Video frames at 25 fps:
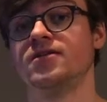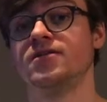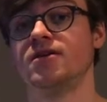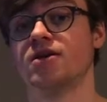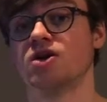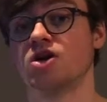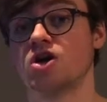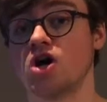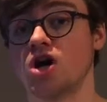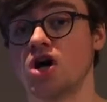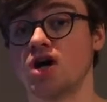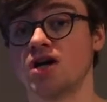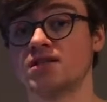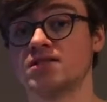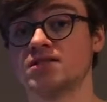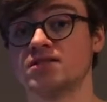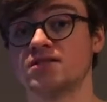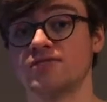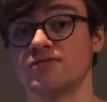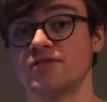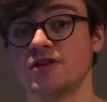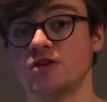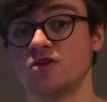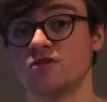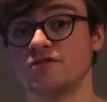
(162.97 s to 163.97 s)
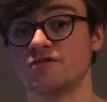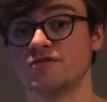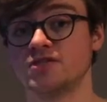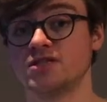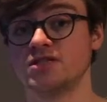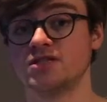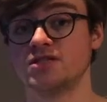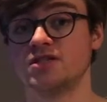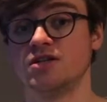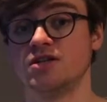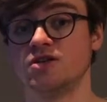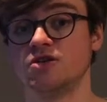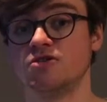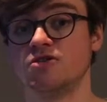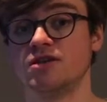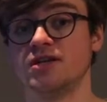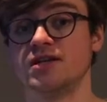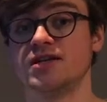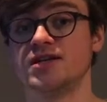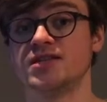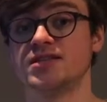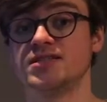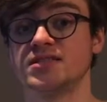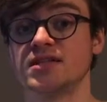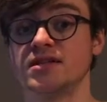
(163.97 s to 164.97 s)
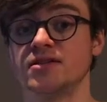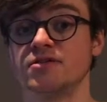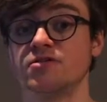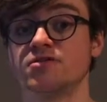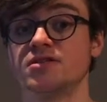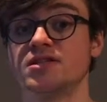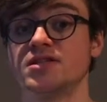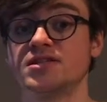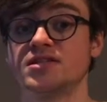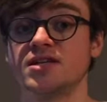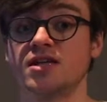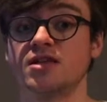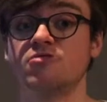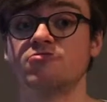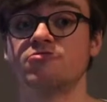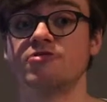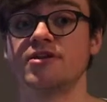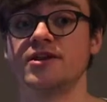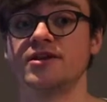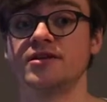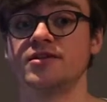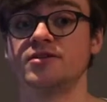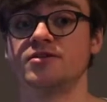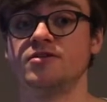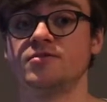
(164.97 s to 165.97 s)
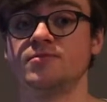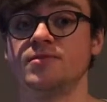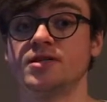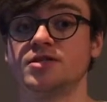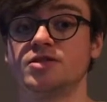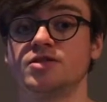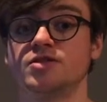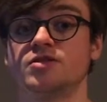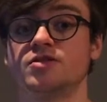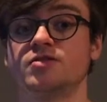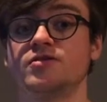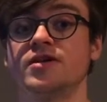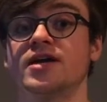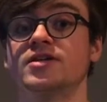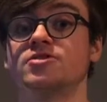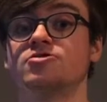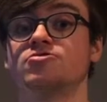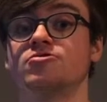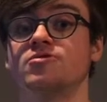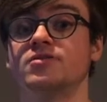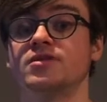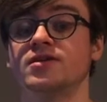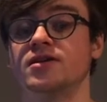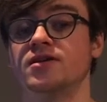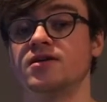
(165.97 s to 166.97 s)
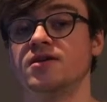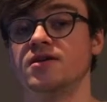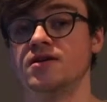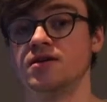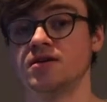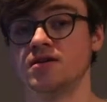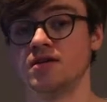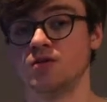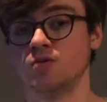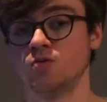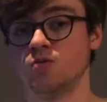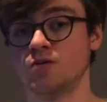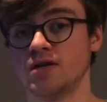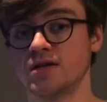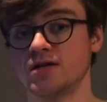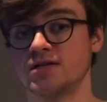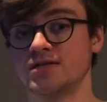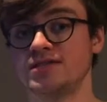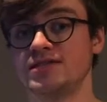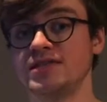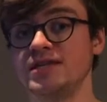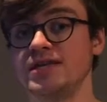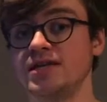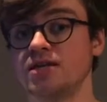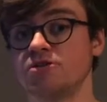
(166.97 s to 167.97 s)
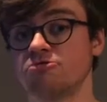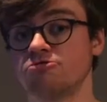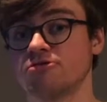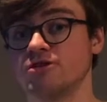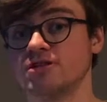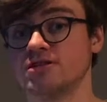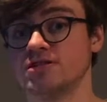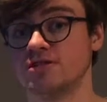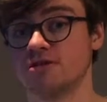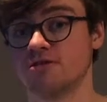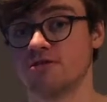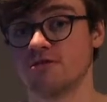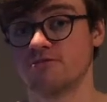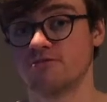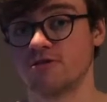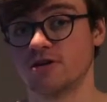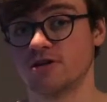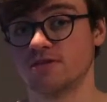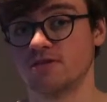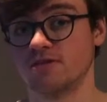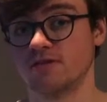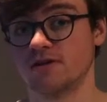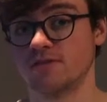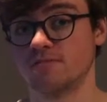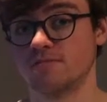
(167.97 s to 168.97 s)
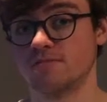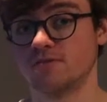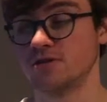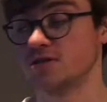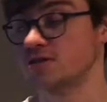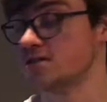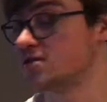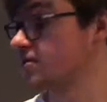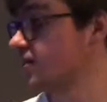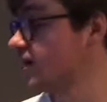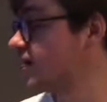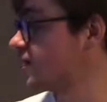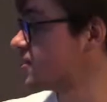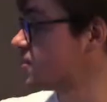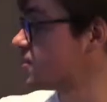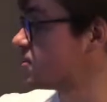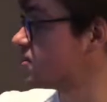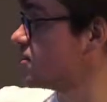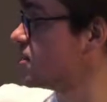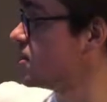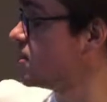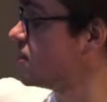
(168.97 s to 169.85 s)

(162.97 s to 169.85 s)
The cause of the oversteer is that you're accelerating too much, so naturally you want to decrease your throttle input. So that's